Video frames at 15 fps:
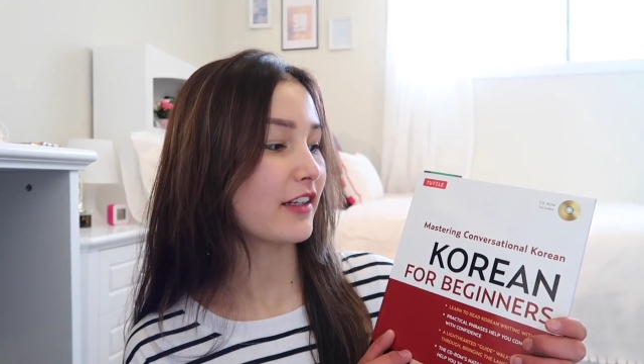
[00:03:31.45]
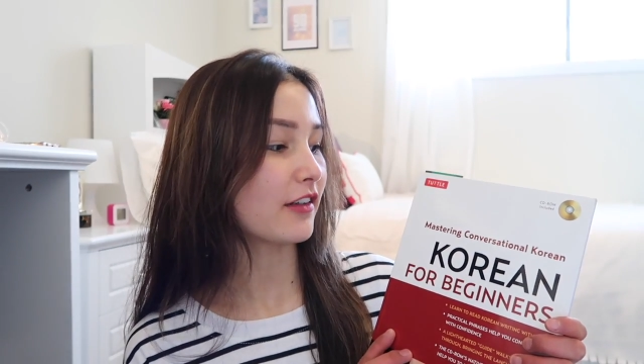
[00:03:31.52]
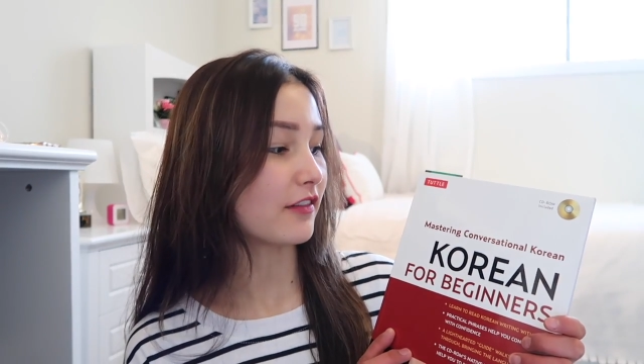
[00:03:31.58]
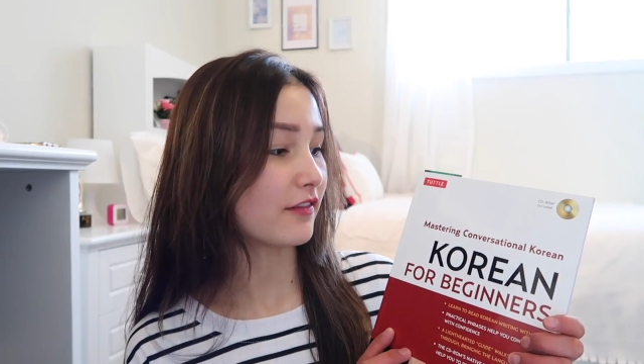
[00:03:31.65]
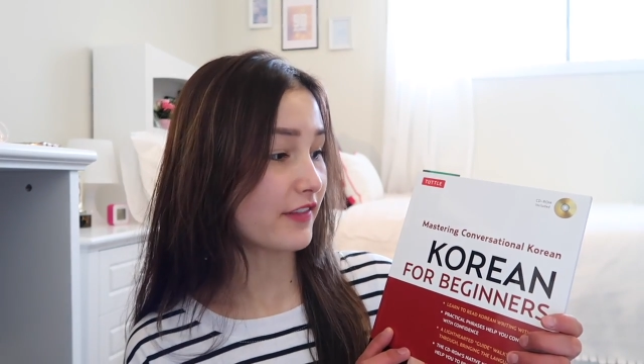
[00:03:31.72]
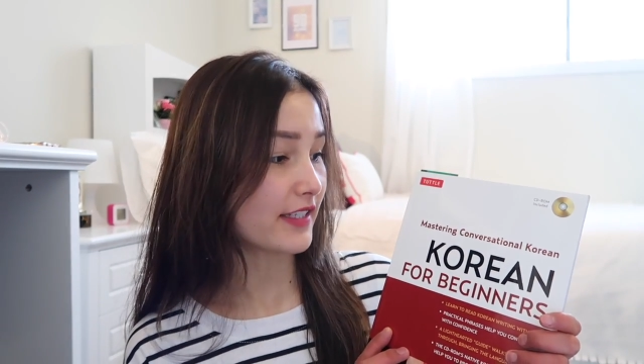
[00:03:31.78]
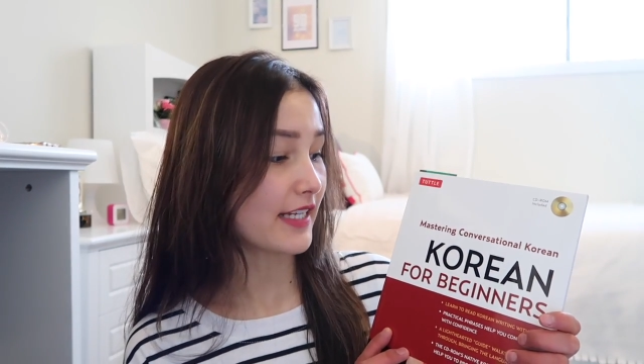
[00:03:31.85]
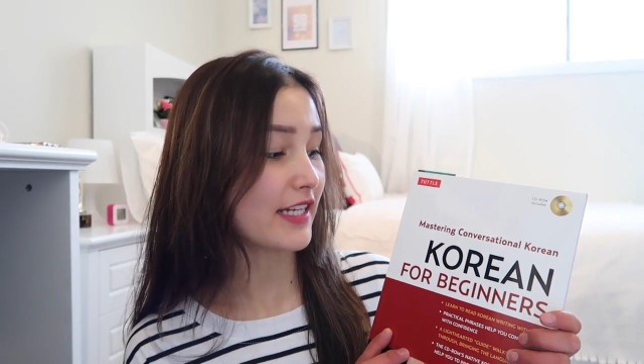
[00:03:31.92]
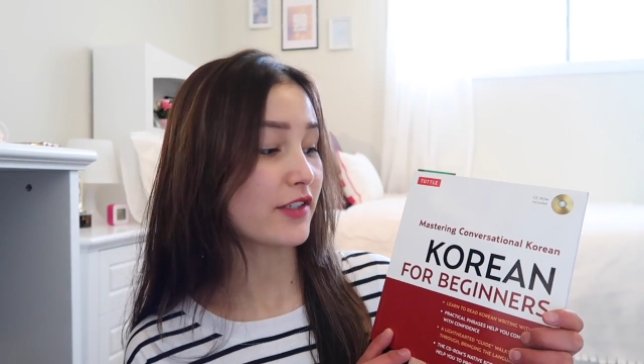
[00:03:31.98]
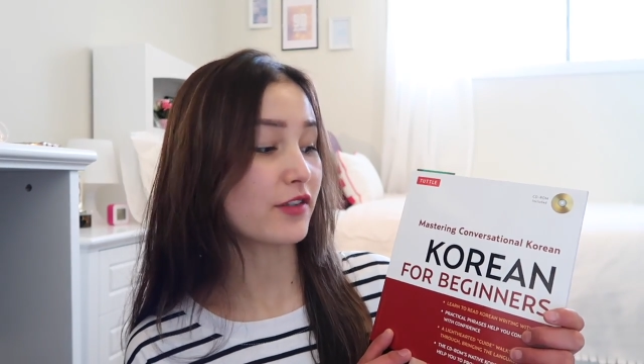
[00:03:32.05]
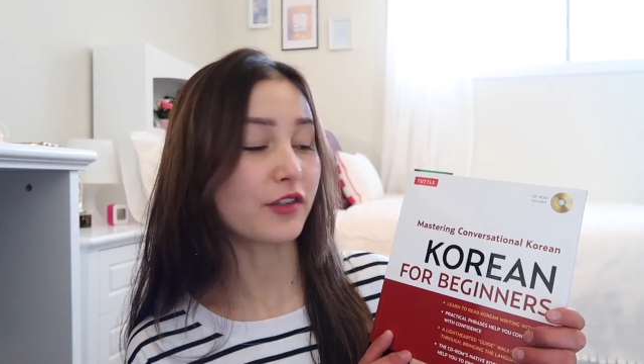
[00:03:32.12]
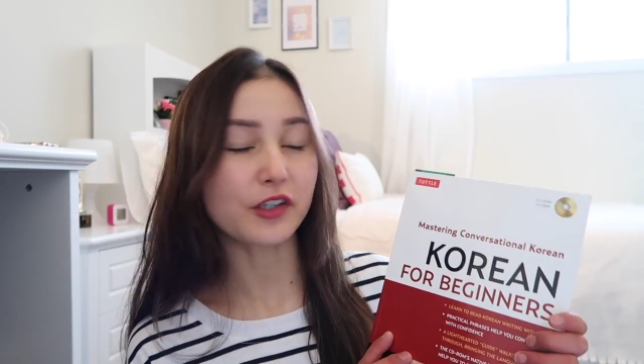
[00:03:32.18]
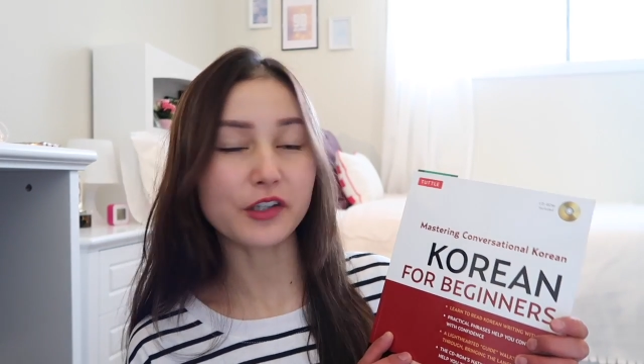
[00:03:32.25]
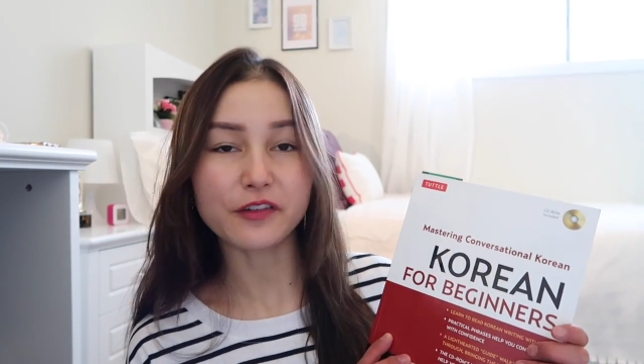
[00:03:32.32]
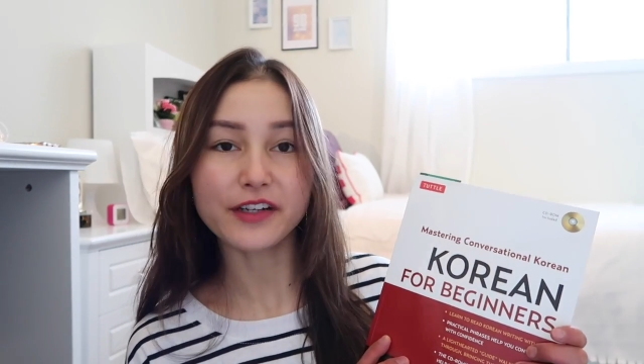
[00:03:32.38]

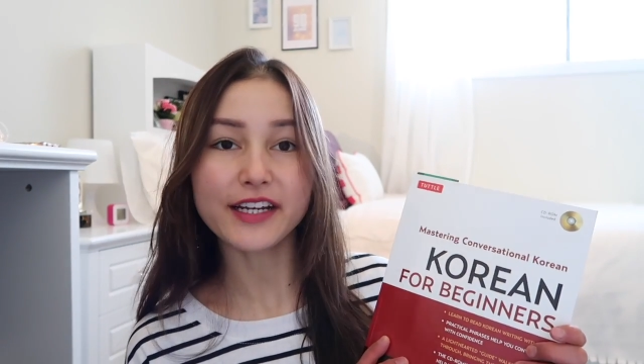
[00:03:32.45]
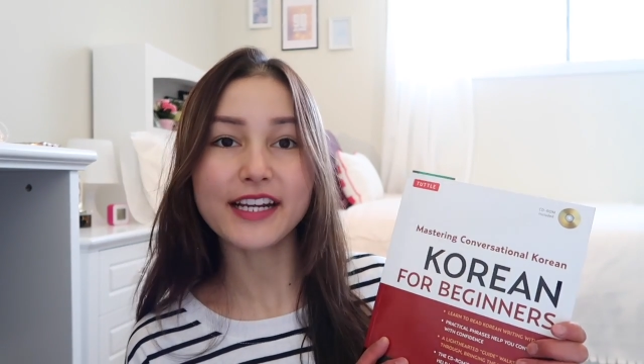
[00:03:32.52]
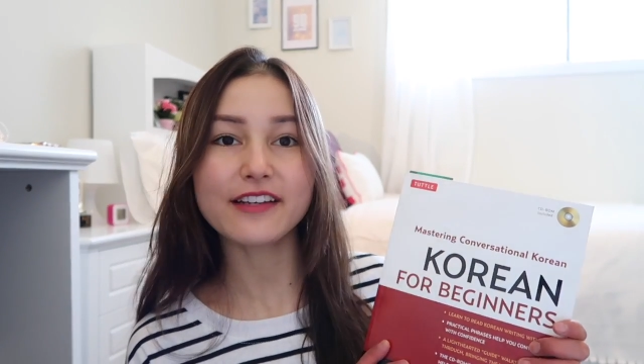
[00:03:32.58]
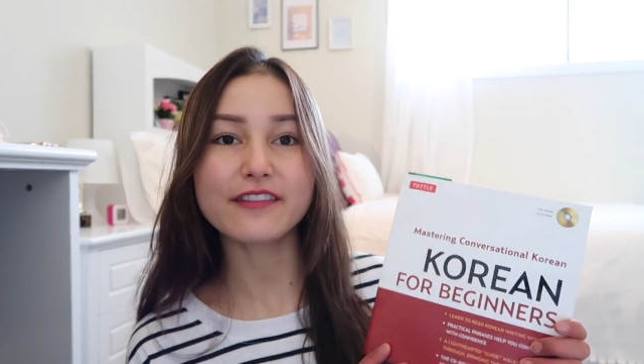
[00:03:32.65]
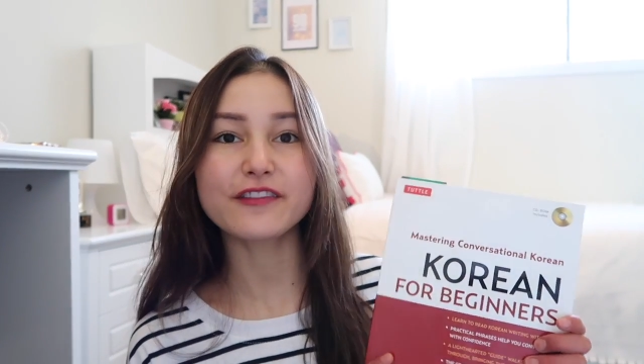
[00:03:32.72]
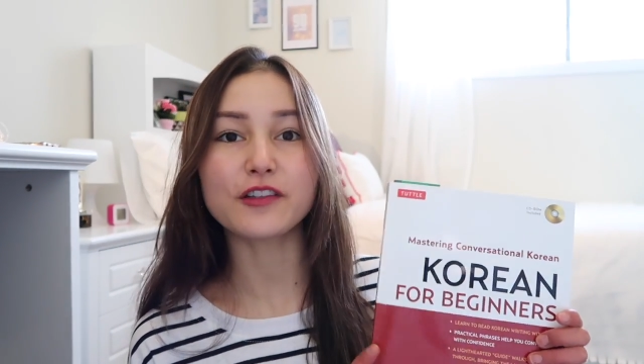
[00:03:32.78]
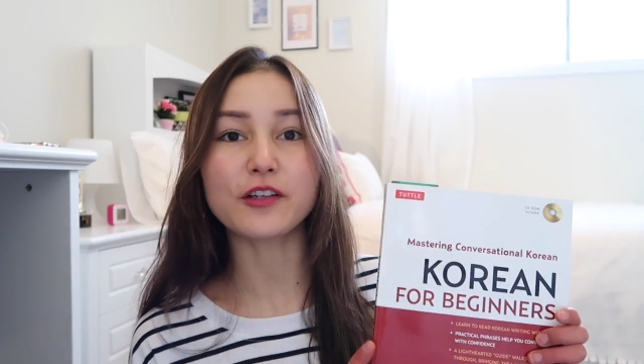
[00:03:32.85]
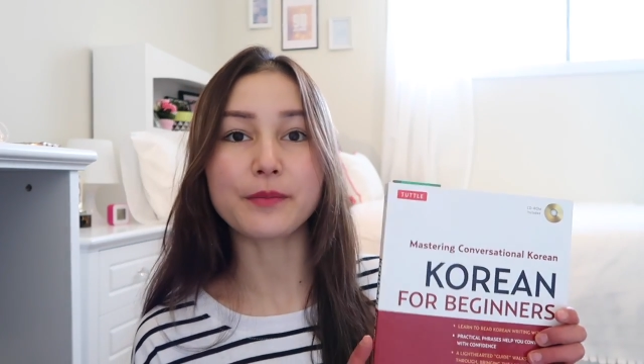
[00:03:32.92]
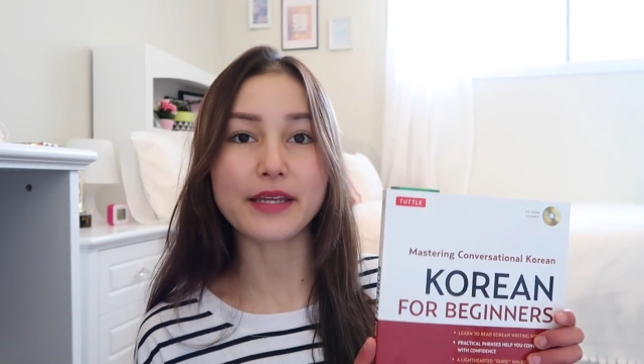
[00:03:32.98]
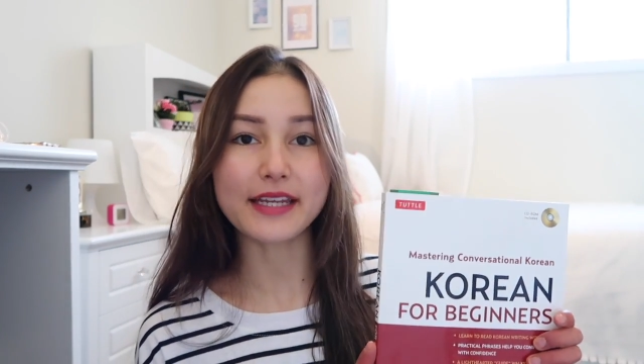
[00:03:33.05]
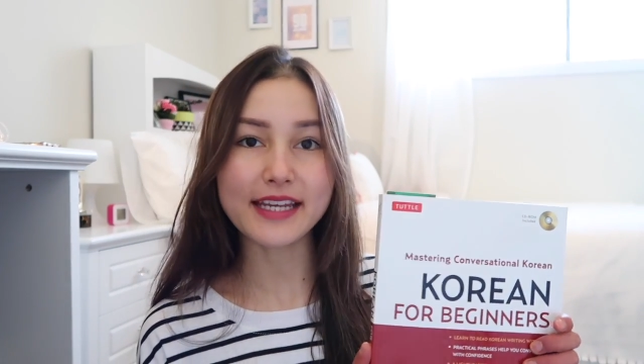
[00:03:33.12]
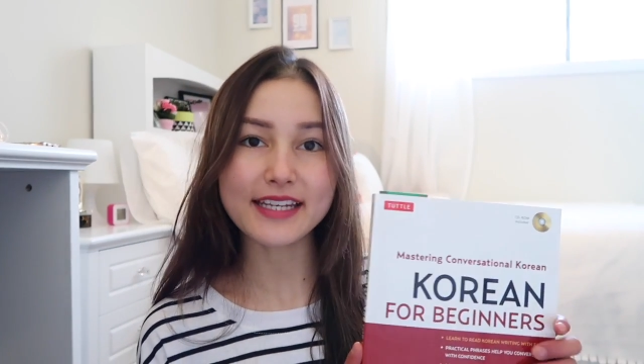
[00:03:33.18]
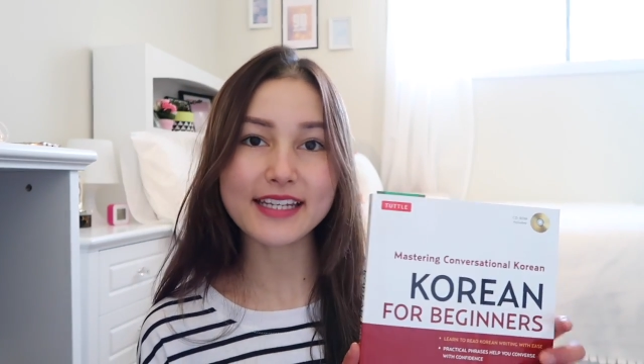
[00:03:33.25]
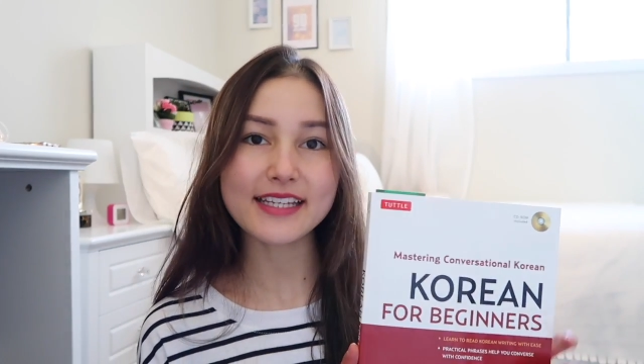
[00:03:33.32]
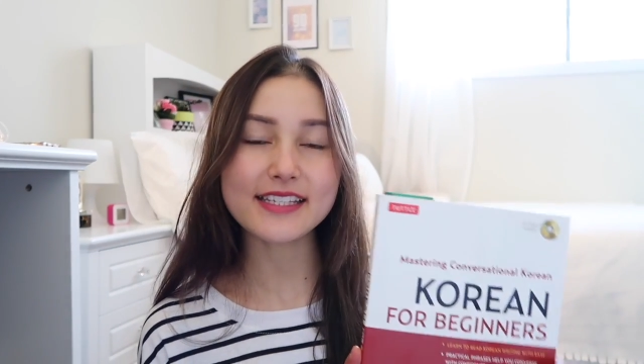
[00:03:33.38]
Conversational Korean for
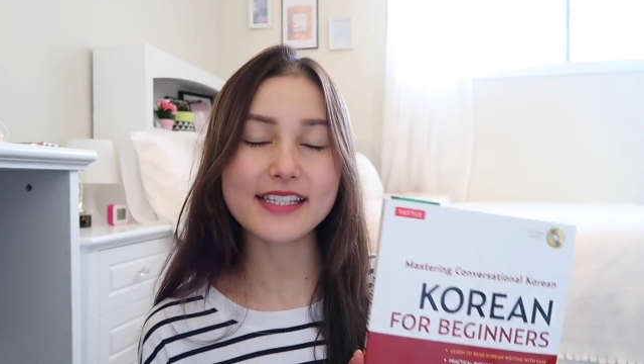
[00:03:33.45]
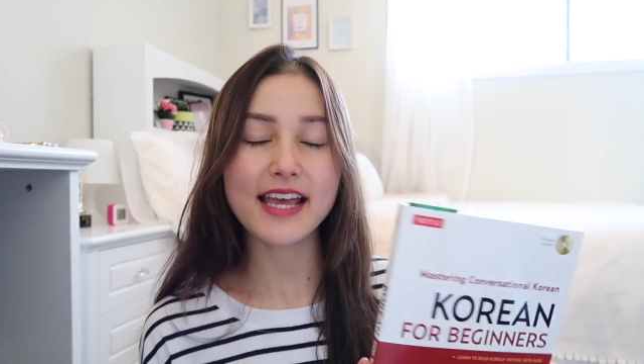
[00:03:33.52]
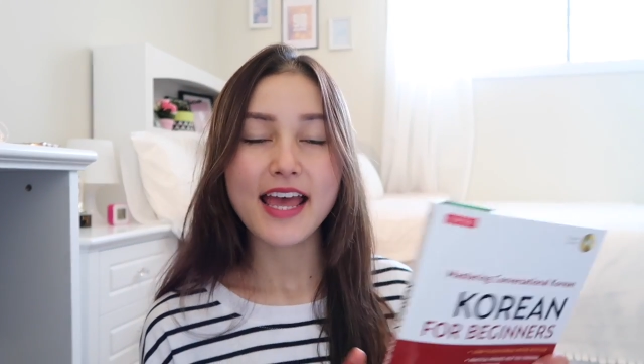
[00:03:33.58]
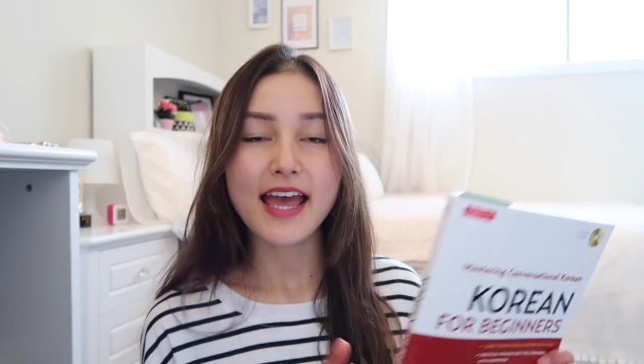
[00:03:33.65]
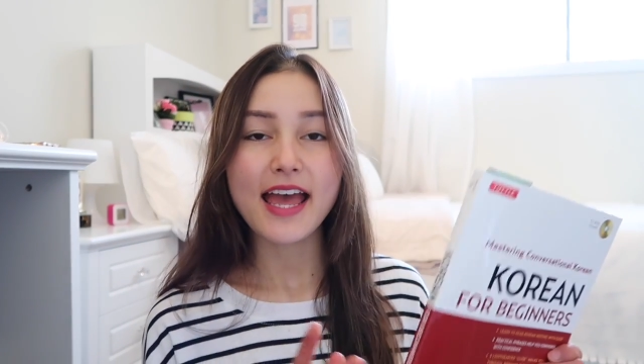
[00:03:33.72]
Beginners,